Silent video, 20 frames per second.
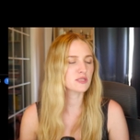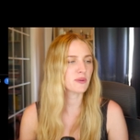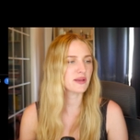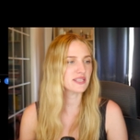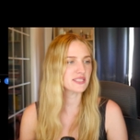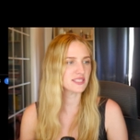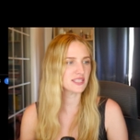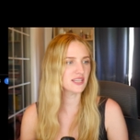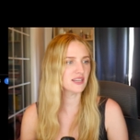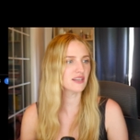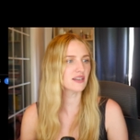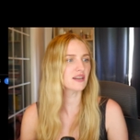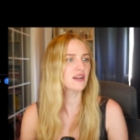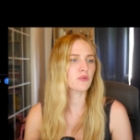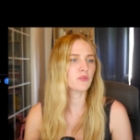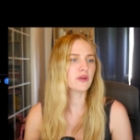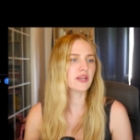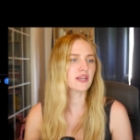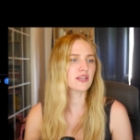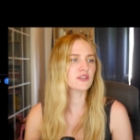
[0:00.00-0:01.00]
space here,
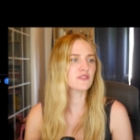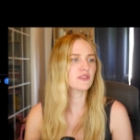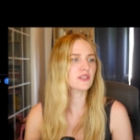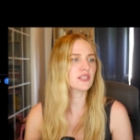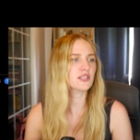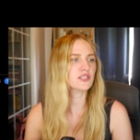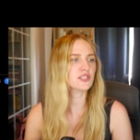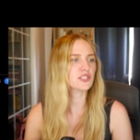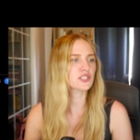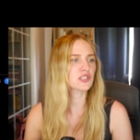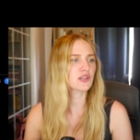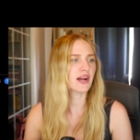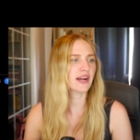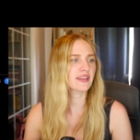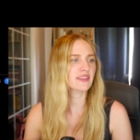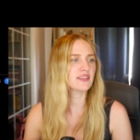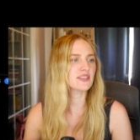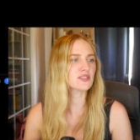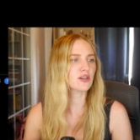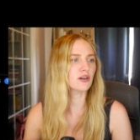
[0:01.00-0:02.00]
we can really just
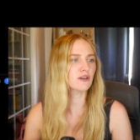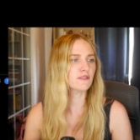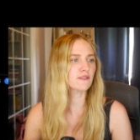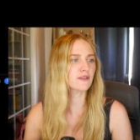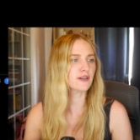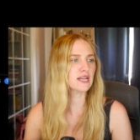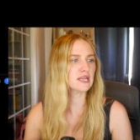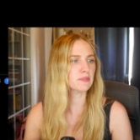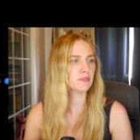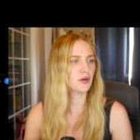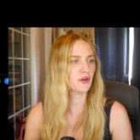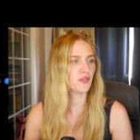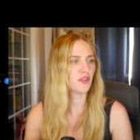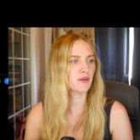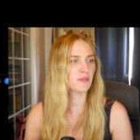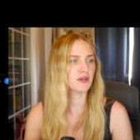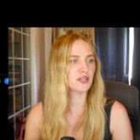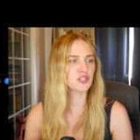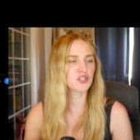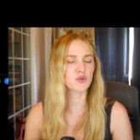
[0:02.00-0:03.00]
drag these over and put
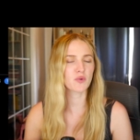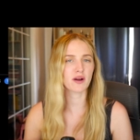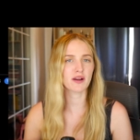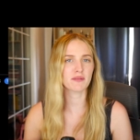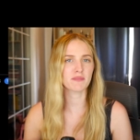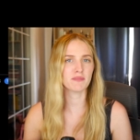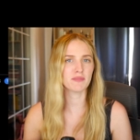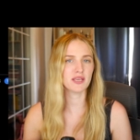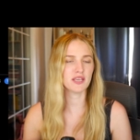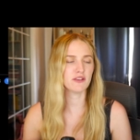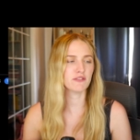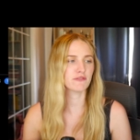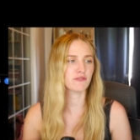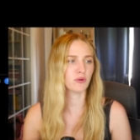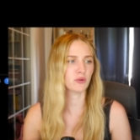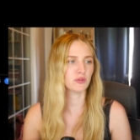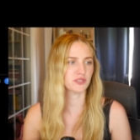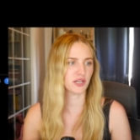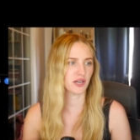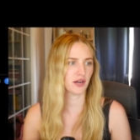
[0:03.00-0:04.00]
them into our me
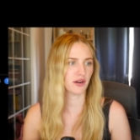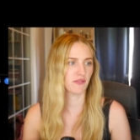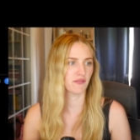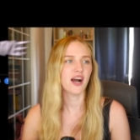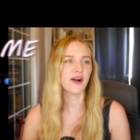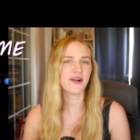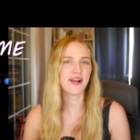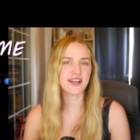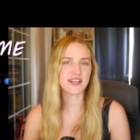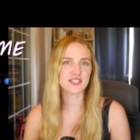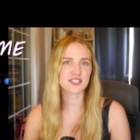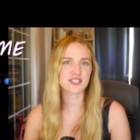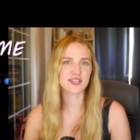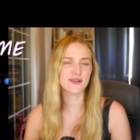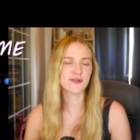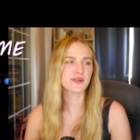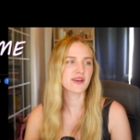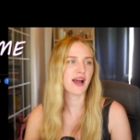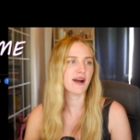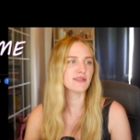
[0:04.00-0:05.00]
folder. Okay,
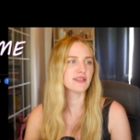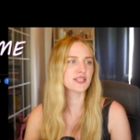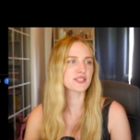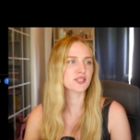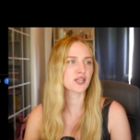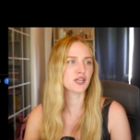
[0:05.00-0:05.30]
so now let's